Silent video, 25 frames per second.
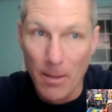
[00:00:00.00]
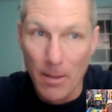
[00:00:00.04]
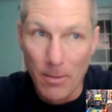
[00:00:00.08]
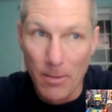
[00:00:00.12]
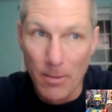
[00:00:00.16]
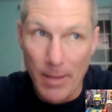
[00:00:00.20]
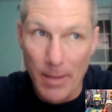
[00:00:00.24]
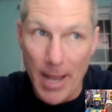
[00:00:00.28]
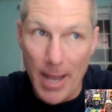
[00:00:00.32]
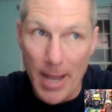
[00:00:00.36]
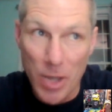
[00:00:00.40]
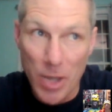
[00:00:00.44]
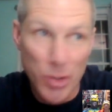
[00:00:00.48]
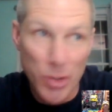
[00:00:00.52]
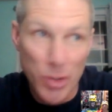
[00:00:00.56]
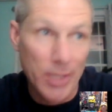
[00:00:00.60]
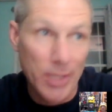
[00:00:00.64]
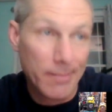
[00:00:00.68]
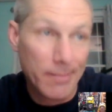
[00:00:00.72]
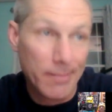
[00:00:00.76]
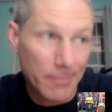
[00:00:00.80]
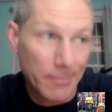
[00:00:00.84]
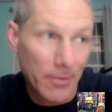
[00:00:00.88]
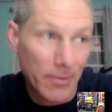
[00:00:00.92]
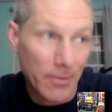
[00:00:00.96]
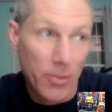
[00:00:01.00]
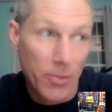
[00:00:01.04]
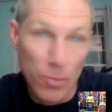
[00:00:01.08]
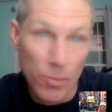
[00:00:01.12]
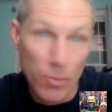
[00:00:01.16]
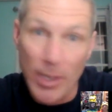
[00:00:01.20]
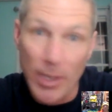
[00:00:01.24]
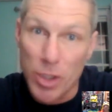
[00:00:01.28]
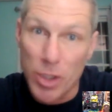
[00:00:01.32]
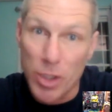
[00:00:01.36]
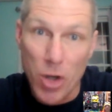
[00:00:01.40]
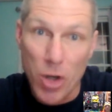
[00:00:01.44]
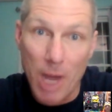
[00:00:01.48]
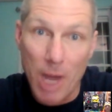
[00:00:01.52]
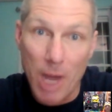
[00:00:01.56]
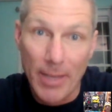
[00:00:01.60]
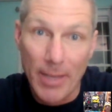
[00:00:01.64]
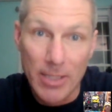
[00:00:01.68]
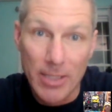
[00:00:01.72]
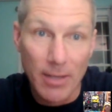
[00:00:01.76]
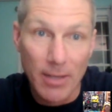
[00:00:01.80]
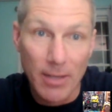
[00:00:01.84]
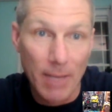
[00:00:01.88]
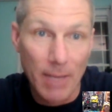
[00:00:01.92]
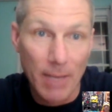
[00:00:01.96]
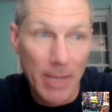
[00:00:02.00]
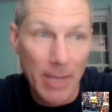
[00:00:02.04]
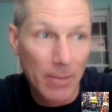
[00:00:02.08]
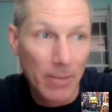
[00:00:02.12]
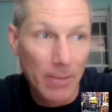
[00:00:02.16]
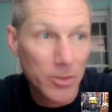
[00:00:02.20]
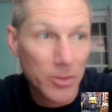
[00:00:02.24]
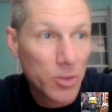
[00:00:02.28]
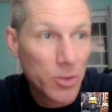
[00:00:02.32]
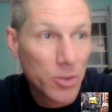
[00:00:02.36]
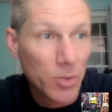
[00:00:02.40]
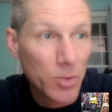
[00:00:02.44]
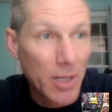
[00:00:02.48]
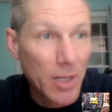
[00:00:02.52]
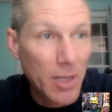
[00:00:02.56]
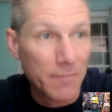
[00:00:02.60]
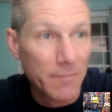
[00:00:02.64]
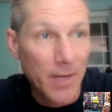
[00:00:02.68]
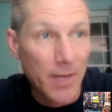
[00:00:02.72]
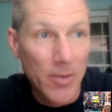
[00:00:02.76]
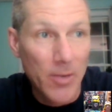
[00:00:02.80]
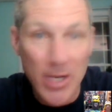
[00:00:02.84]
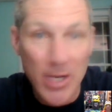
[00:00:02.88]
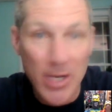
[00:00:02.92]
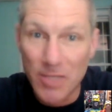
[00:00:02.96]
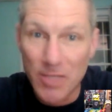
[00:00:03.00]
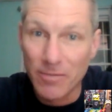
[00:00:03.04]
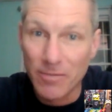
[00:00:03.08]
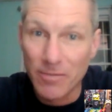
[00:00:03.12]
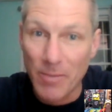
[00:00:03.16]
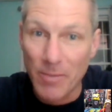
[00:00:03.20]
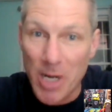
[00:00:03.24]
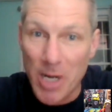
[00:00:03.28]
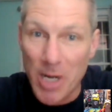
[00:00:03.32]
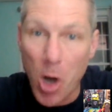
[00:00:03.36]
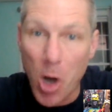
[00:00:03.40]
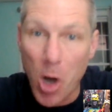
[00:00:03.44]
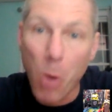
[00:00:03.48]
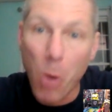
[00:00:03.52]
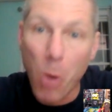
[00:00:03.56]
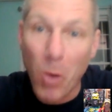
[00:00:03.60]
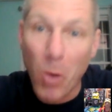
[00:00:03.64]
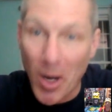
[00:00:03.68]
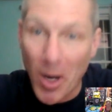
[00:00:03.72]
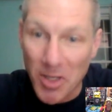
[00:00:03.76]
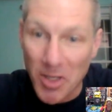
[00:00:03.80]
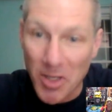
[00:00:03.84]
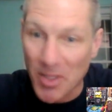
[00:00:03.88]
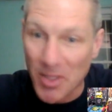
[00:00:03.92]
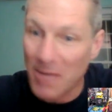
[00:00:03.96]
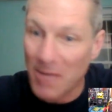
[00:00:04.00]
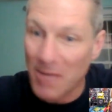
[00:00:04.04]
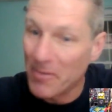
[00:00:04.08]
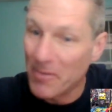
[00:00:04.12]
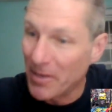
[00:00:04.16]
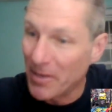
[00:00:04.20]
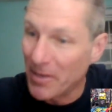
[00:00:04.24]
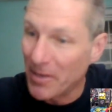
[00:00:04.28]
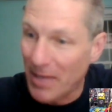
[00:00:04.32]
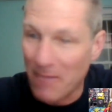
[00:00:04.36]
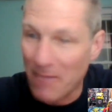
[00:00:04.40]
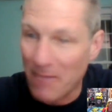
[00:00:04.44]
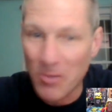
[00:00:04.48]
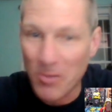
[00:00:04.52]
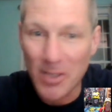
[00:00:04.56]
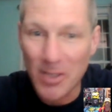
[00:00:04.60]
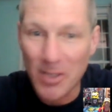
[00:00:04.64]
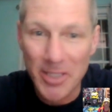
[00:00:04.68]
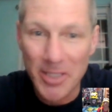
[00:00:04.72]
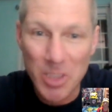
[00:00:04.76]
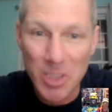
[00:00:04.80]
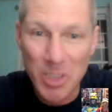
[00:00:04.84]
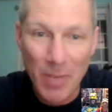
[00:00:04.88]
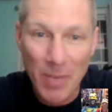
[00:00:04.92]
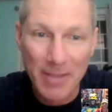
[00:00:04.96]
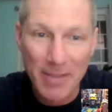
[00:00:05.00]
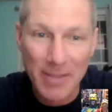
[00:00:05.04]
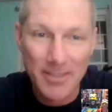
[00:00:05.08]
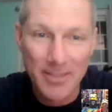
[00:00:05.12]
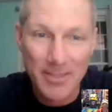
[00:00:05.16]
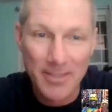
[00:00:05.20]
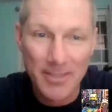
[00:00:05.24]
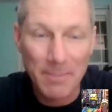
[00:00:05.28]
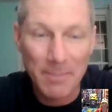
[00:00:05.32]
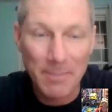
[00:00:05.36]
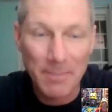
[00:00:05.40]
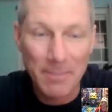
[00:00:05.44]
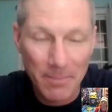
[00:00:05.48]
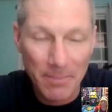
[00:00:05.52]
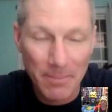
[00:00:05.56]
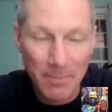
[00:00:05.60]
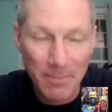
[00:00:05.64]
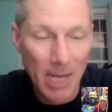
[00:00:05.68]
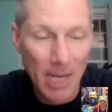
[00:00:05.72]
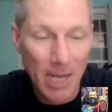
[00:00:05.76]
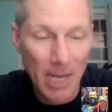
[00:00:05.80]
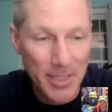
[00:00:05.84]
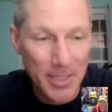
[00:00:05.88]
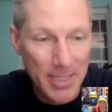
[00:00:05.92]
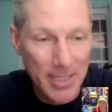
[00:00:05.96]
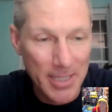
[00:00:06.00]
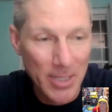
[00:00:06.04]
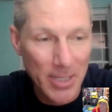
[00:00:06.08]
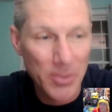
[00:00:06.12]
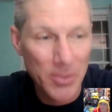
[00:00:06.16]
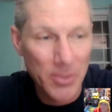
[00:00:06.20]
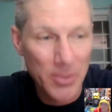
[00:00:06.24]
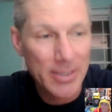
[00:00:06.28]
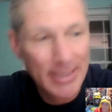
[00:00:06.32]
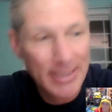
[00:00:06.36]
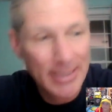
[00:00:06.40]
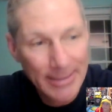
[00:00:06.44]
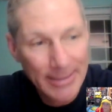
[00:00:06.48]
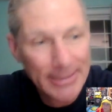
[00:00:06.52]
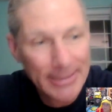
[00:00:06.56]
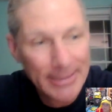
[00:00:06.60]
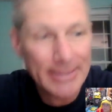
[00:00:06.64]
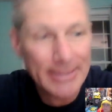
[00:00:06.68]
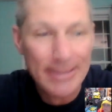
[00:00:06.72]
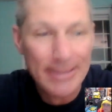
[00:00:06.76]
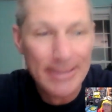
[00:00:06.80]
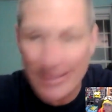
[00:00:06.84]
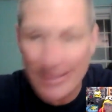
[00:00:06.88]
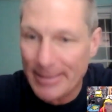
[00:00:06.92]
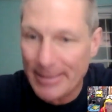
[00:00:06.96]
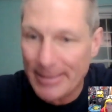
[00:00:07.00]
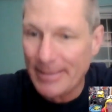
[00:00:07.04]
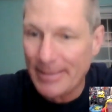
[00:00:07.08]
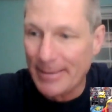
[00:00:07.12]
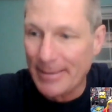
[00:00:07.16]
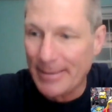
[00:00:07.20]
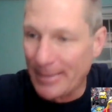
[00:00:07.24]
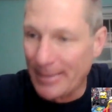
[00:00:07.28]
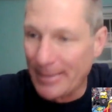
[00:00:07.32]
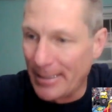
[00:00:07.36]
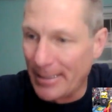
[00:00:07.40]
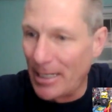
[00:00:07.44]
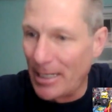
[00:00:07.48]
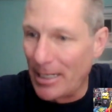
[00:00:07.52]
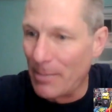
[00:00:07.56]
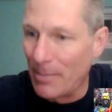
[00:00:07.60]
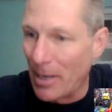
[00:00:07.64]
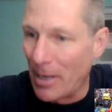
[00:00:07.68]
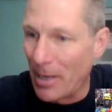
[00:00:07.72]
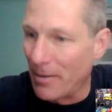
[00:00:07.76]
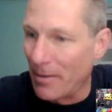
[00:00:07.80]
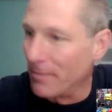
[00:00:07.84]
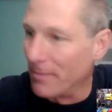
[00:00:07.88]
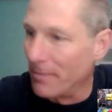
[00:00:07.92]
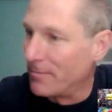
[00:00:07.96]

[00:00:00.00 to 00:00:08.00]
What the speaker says: Actually, through my job, I'm able to do a lot of fundraising for my coworkers. They've really stepped up and helped us out. I have